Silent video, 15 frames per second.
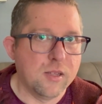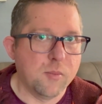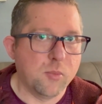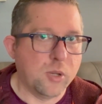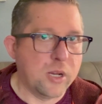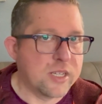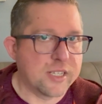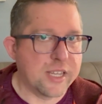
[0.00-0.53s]

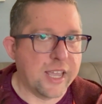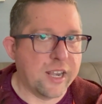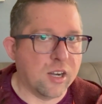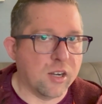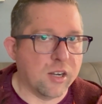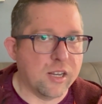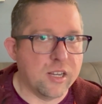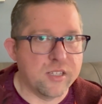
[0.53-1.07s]
police scanner,
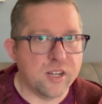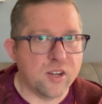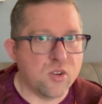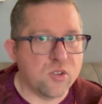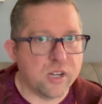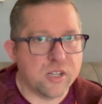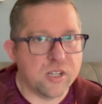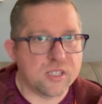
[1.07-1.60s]
is
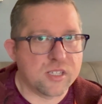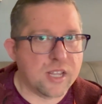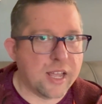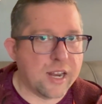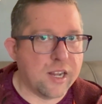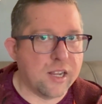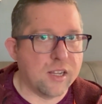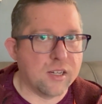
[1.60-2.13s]
usually just
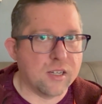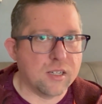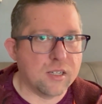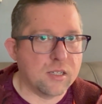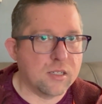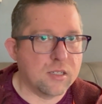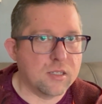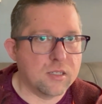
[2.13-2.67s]
kind of
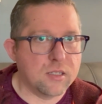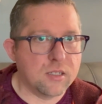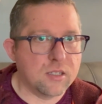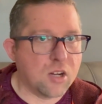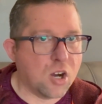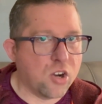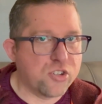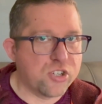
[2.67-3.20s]

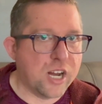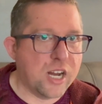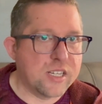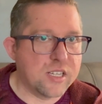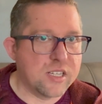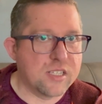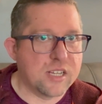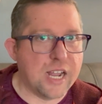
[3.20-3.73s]
car
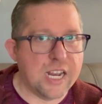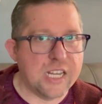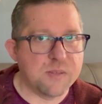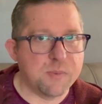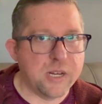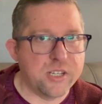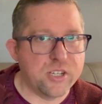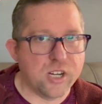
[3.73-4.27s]
chases,
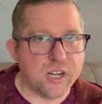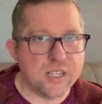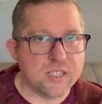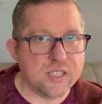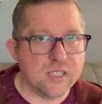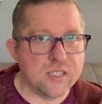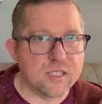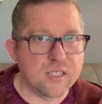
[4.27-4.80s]
high-speed
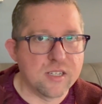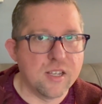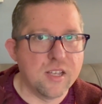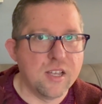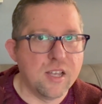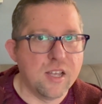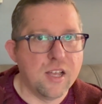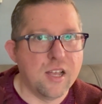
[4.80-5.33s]
chases.
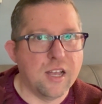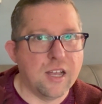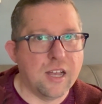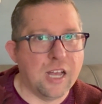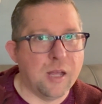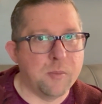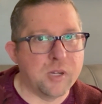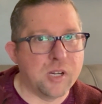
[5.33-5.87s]

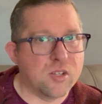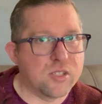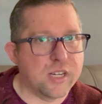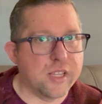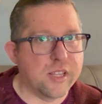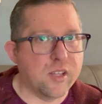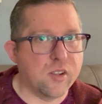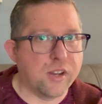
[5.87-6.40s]
You'll see
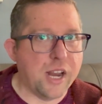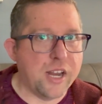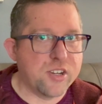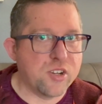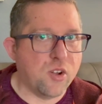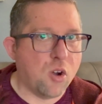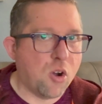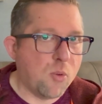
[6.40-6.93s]
the
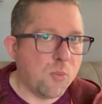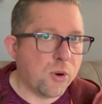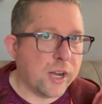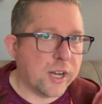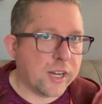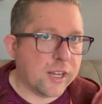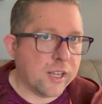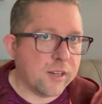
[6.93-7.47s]
occasional home
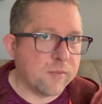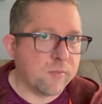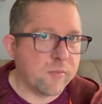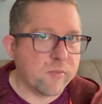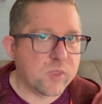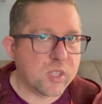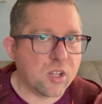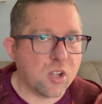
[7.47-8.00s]
break-in,
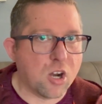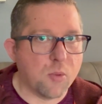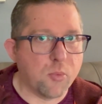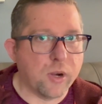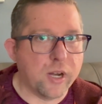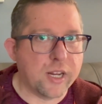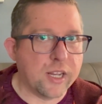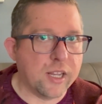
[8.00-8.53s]

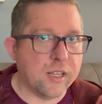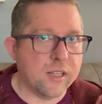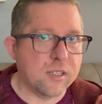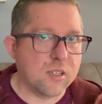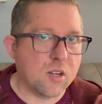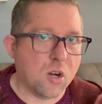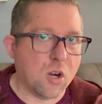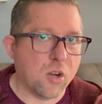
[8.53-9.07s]

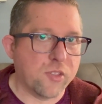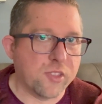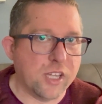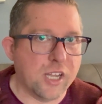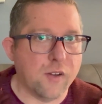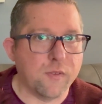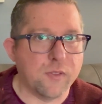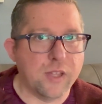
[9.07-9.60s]
car
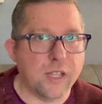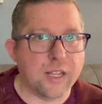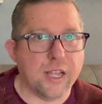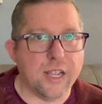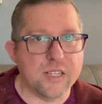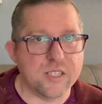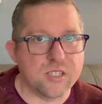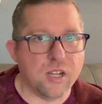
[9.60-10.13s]
theft, that
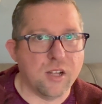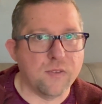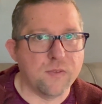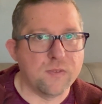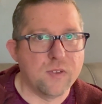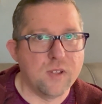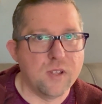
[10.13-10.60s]
kind of stuff.